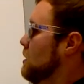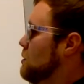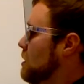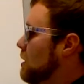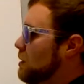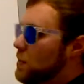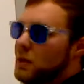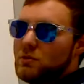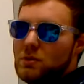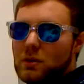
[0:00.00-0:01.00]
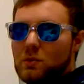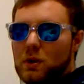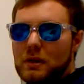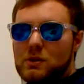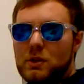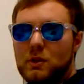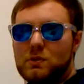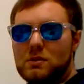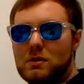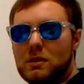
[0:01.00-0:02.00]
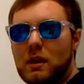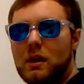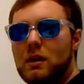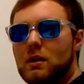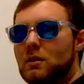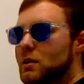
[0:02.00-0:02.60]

trigonometric ratios today.